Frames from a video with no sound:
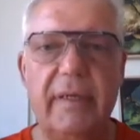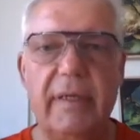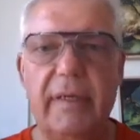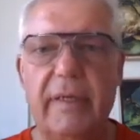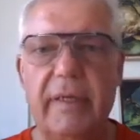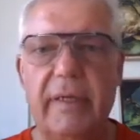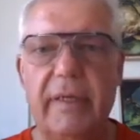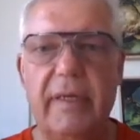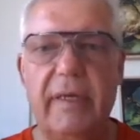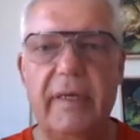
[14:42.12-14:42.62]

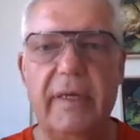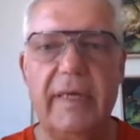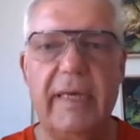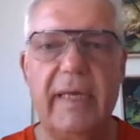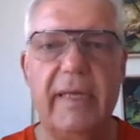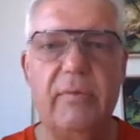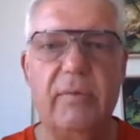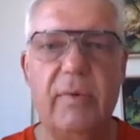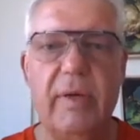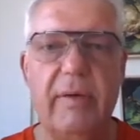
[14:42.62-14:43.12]
Here
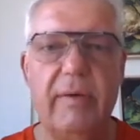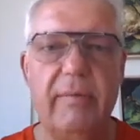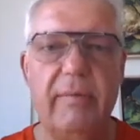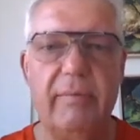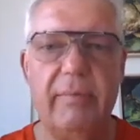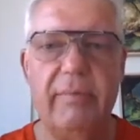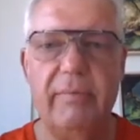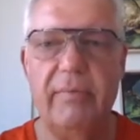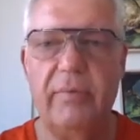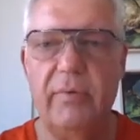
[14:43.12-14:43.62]
again, we are
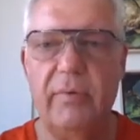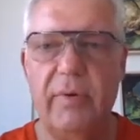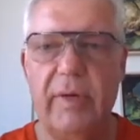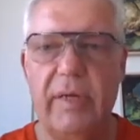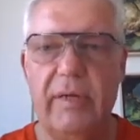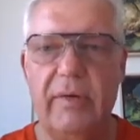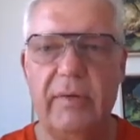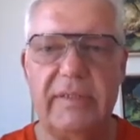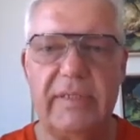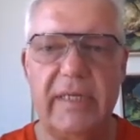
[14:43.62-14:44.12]
doing
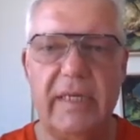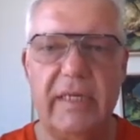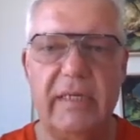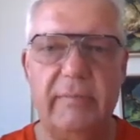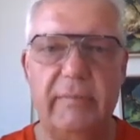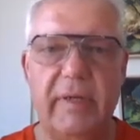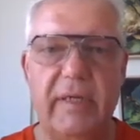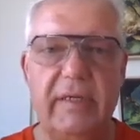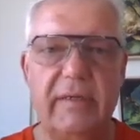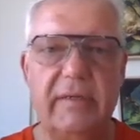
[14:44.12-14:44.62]
it on
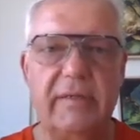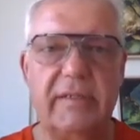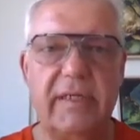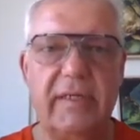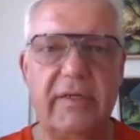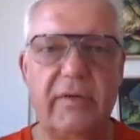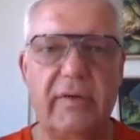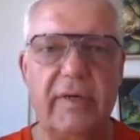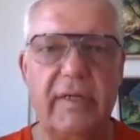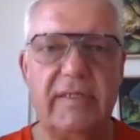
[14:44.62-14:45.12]
centimeters,
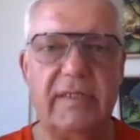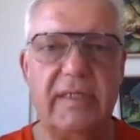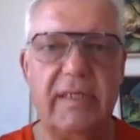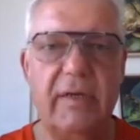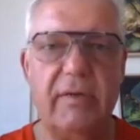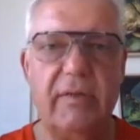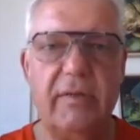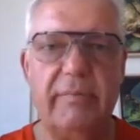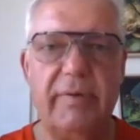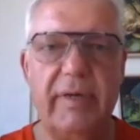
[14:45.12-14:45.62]
that you can see
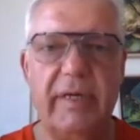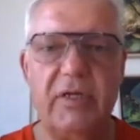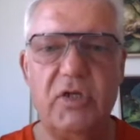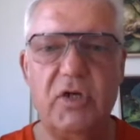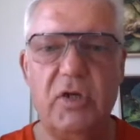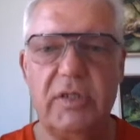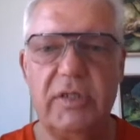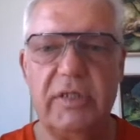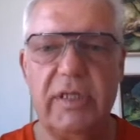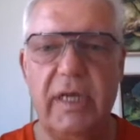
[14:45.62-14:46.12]
on the
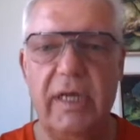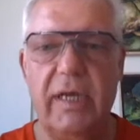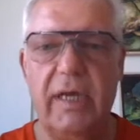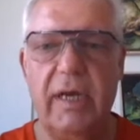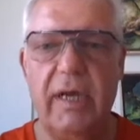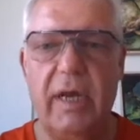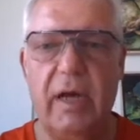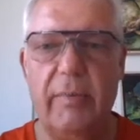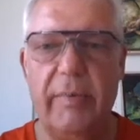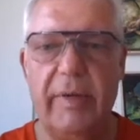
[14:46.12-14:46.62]
pictures
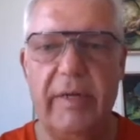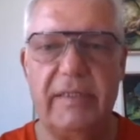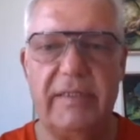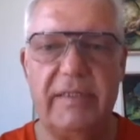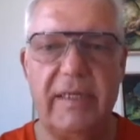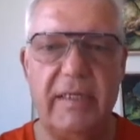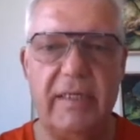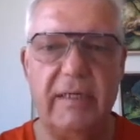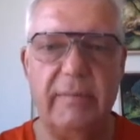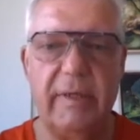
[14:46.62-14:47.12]
how many
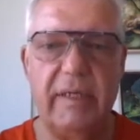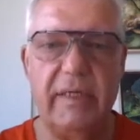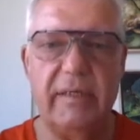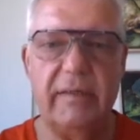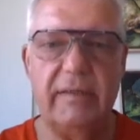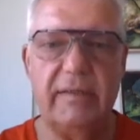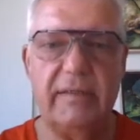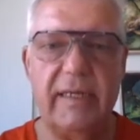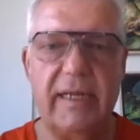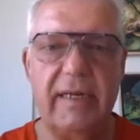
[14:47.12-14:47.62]

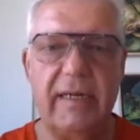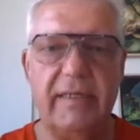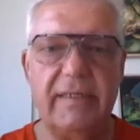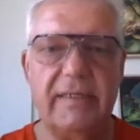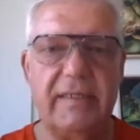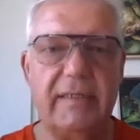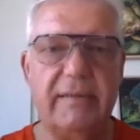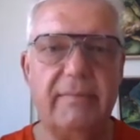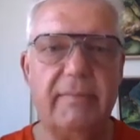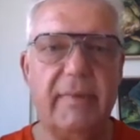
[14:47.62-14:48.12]
centimeters that
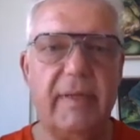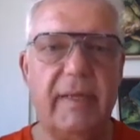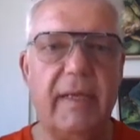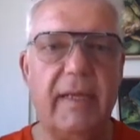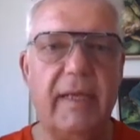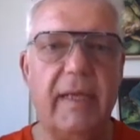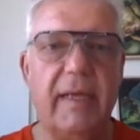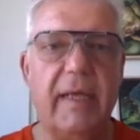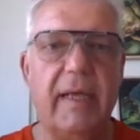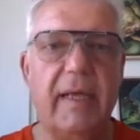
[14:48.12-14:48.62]
is.
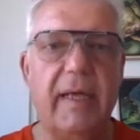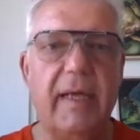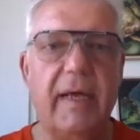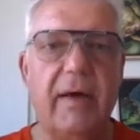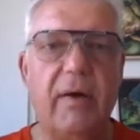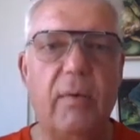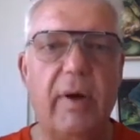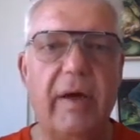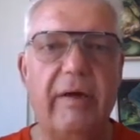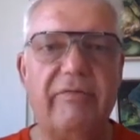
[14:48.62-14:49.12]

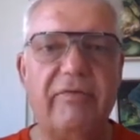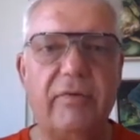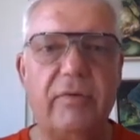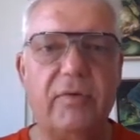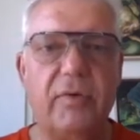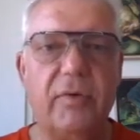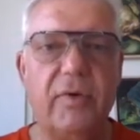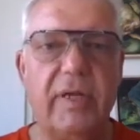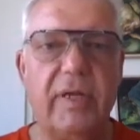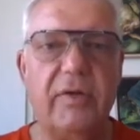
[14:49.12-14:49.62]
We have to
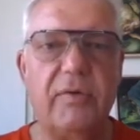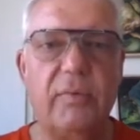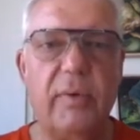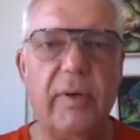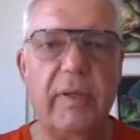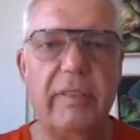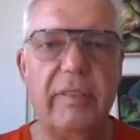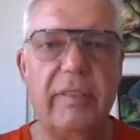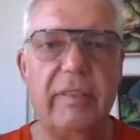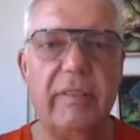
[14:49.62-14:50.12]
do it
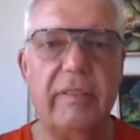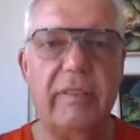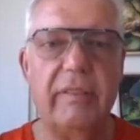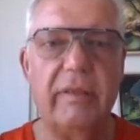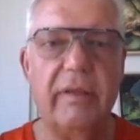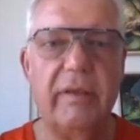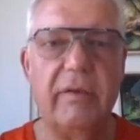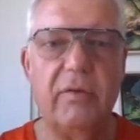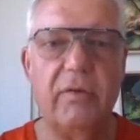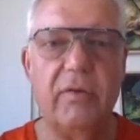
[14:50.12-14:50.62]
with
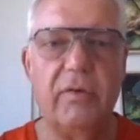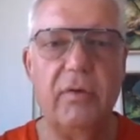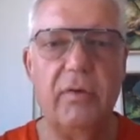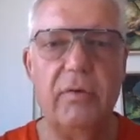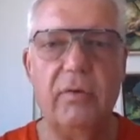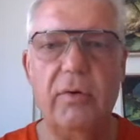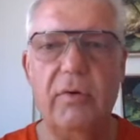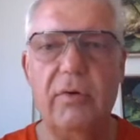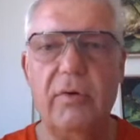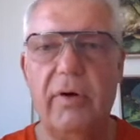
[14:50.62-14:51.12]
the
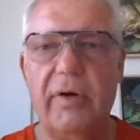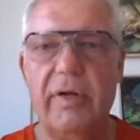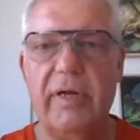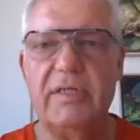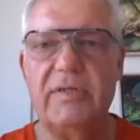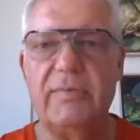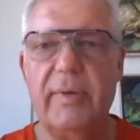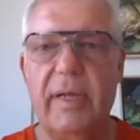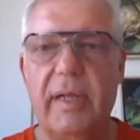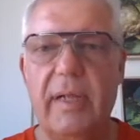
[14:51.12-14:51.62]
euro coin
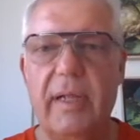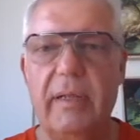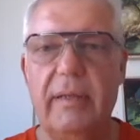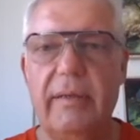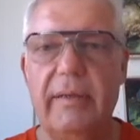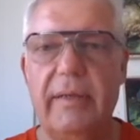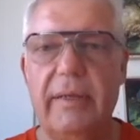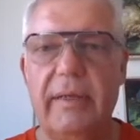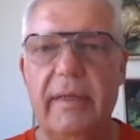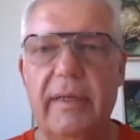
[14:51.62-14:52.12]
as
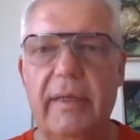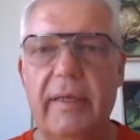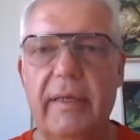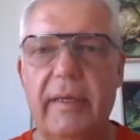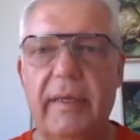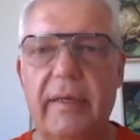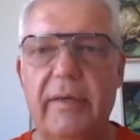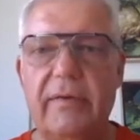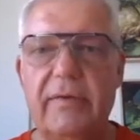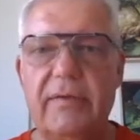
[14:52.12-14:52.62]
well.
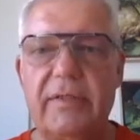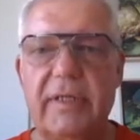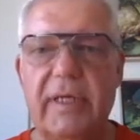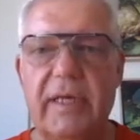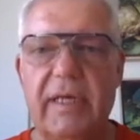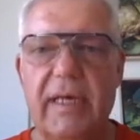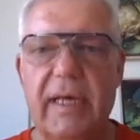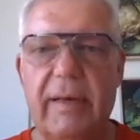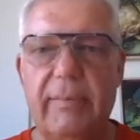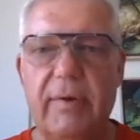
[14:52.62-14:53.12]
Here you see
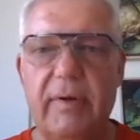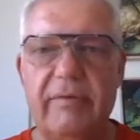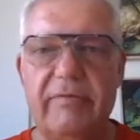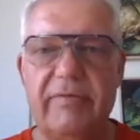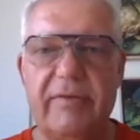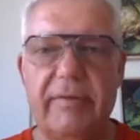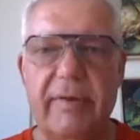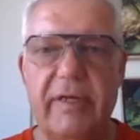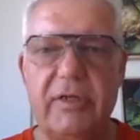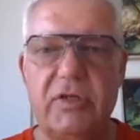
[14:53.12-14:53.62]
a couple of
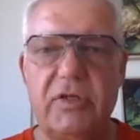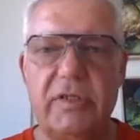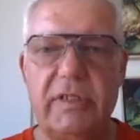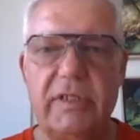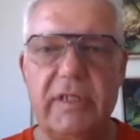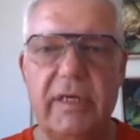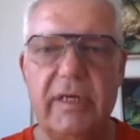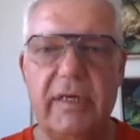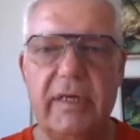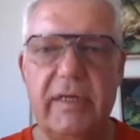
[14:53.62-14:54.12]
scratches
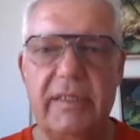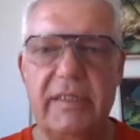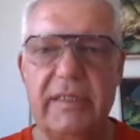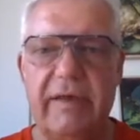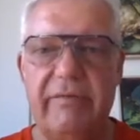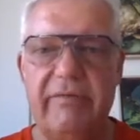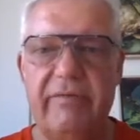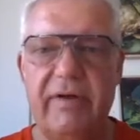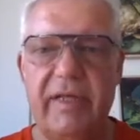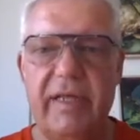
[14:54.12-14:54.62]
here. It's
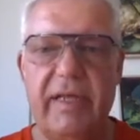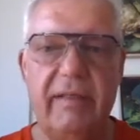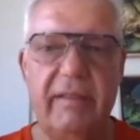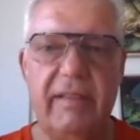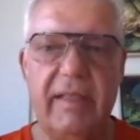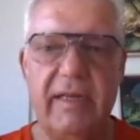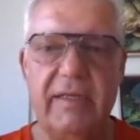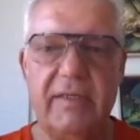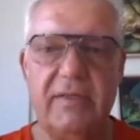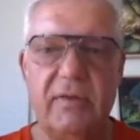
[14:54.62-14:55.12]
heavily,
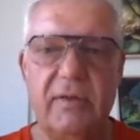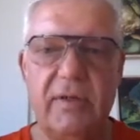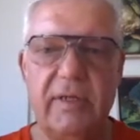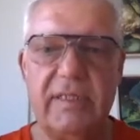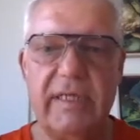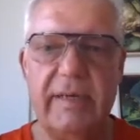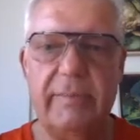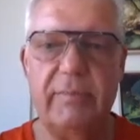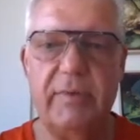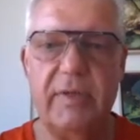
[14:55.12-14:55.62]
that is not
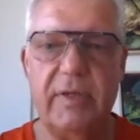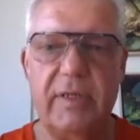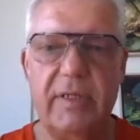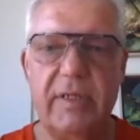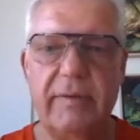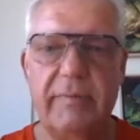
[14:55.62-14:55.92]
accepted.